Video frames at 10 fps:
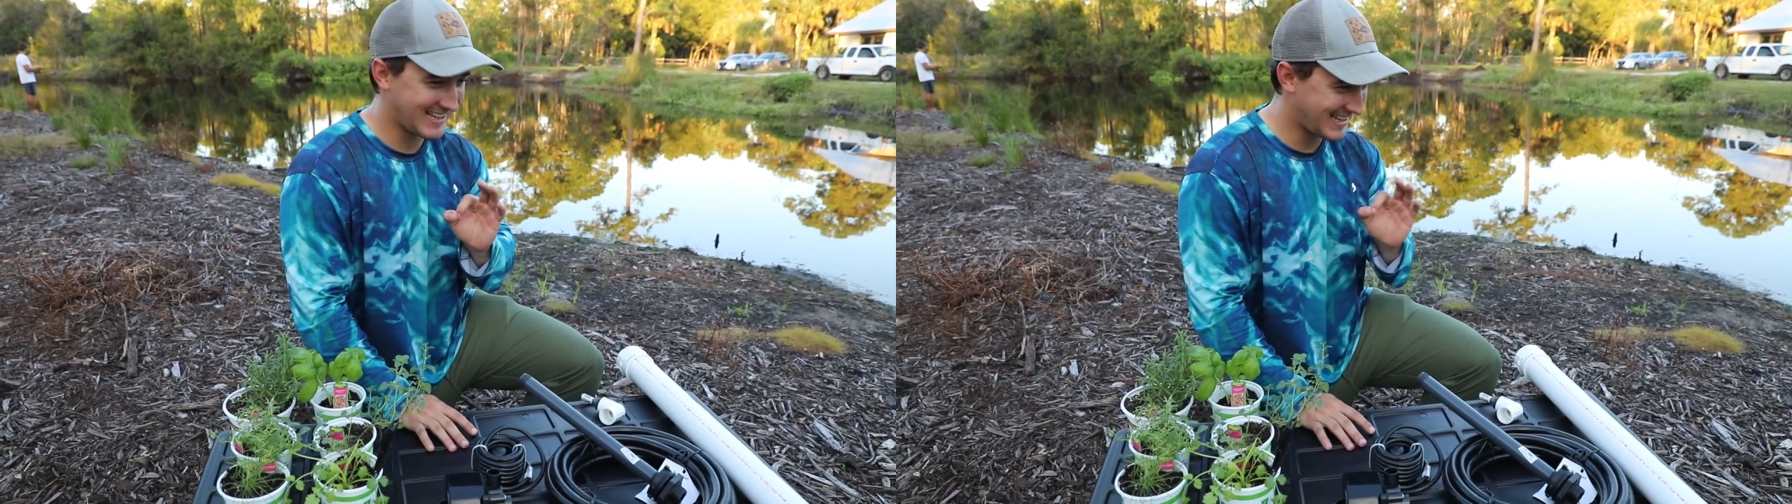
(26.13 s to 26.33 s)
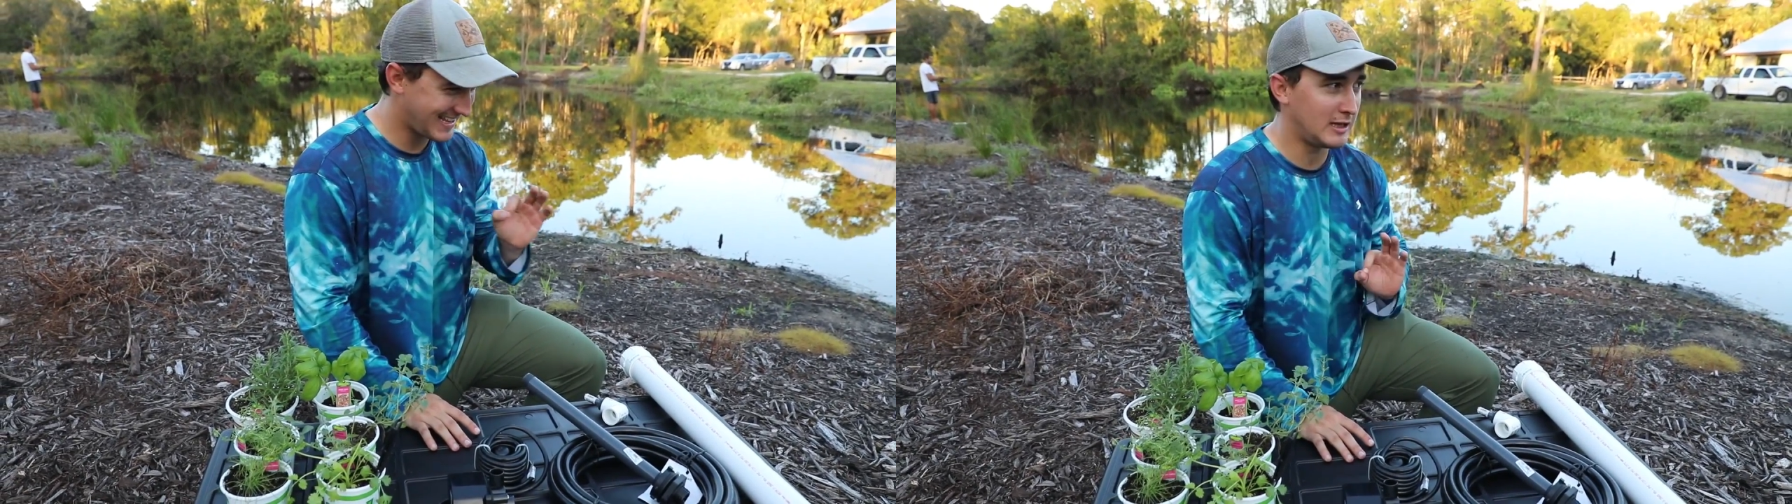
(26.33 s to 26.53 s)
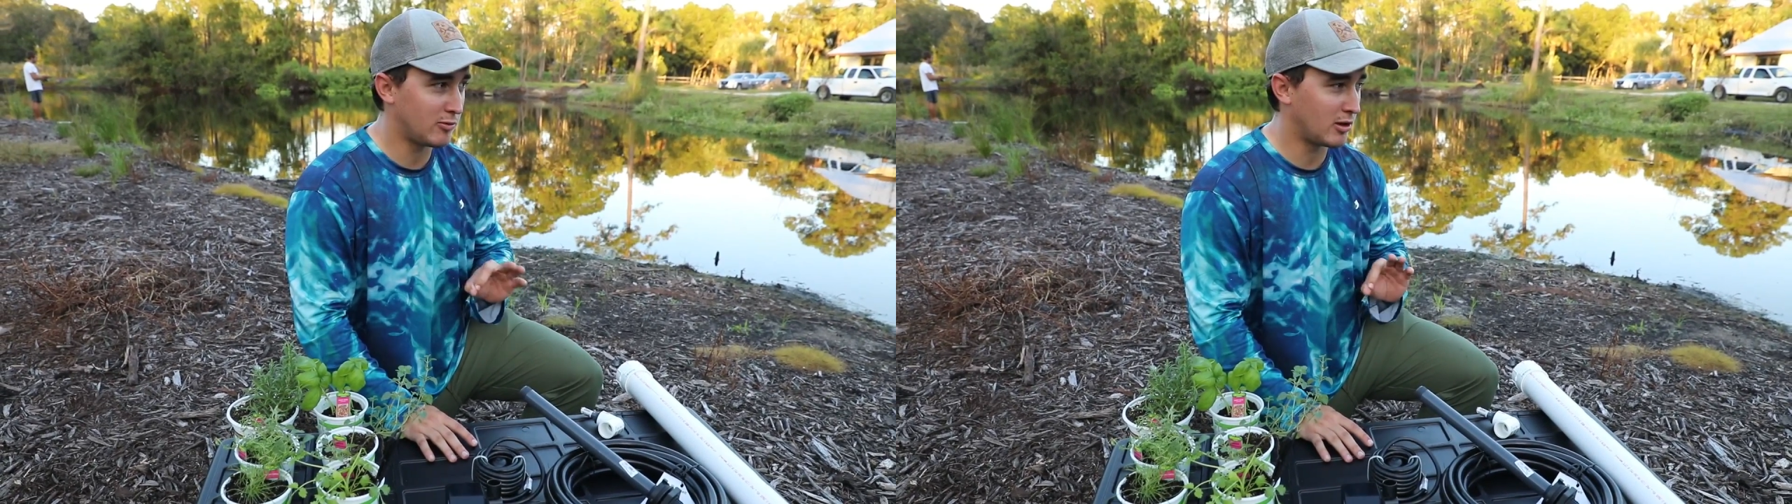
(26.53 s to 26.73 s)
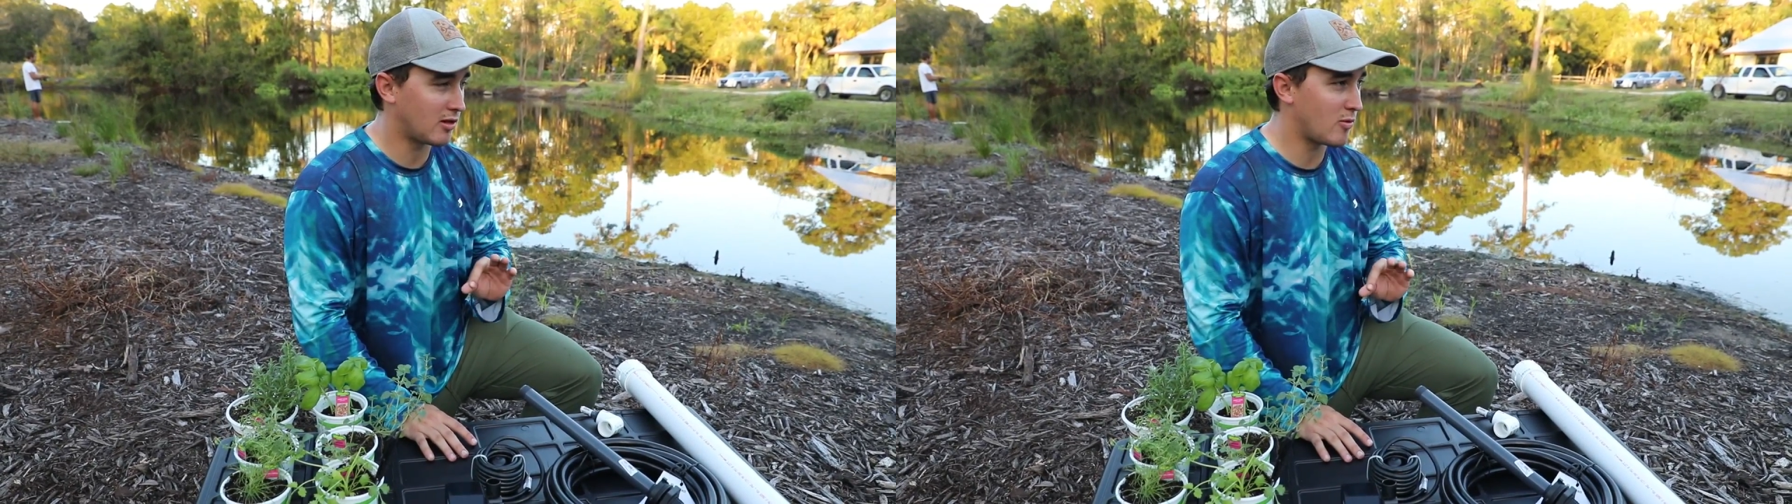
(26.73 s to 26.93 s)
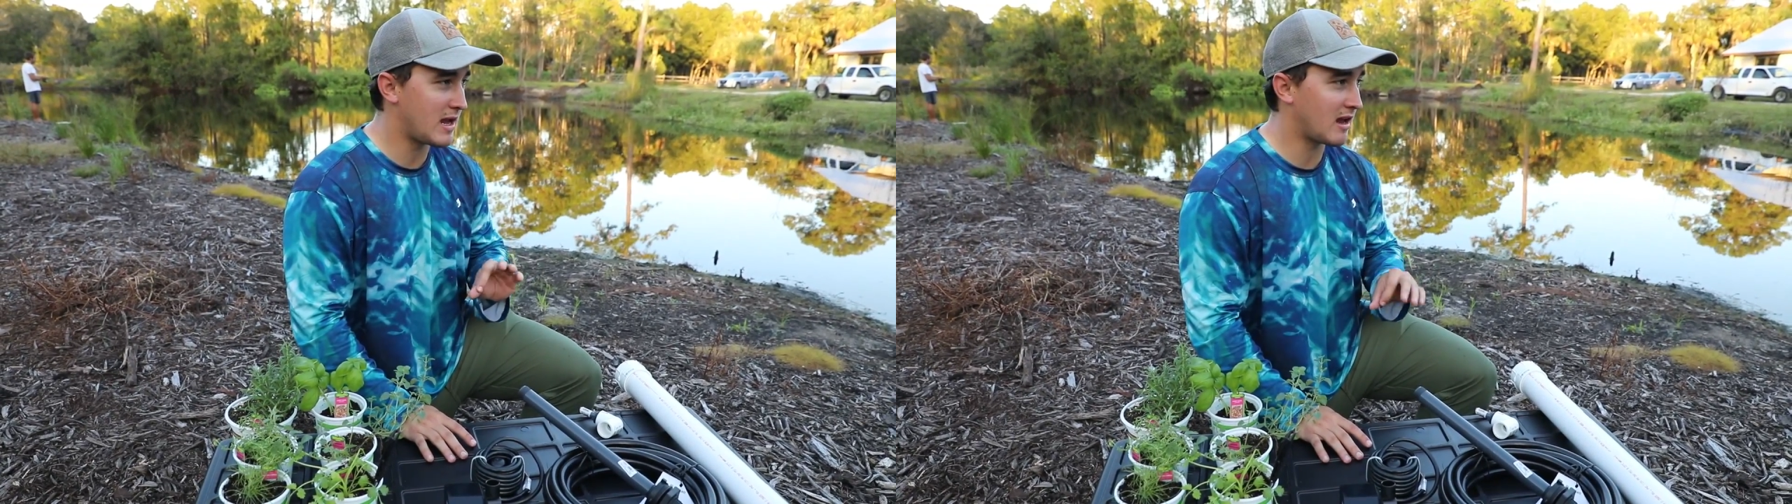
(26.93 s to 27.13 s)
now at least once
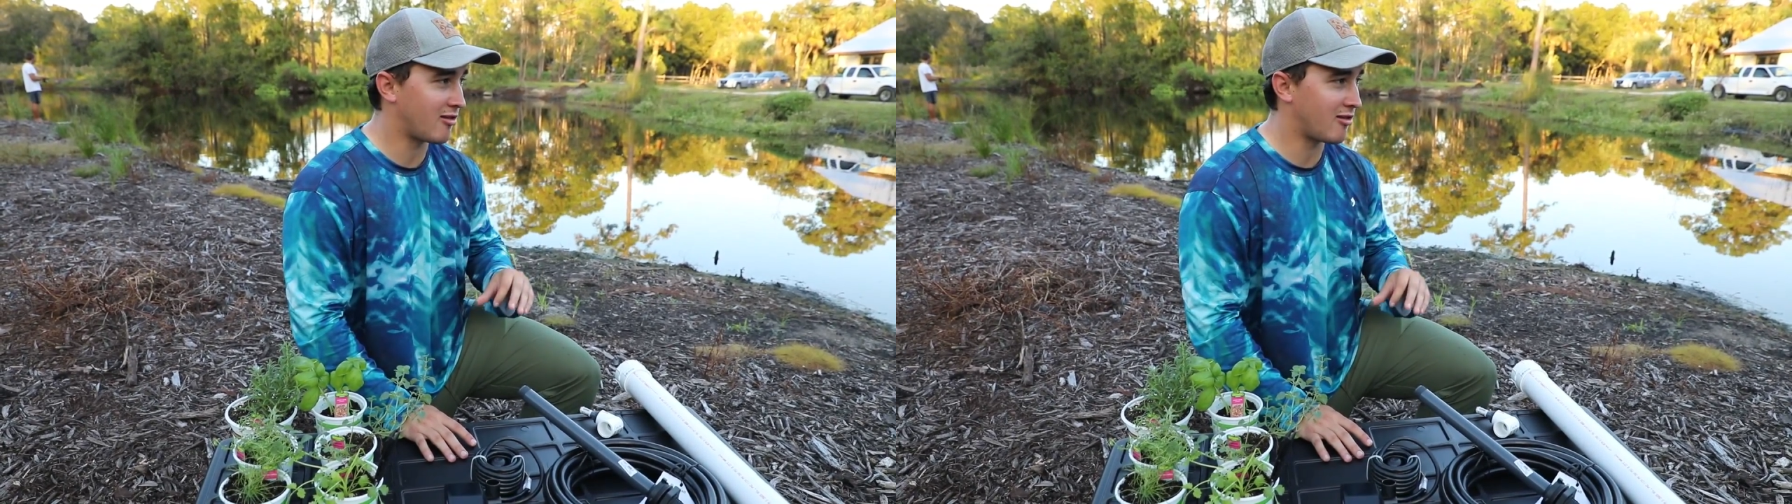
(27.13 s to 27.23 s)
a week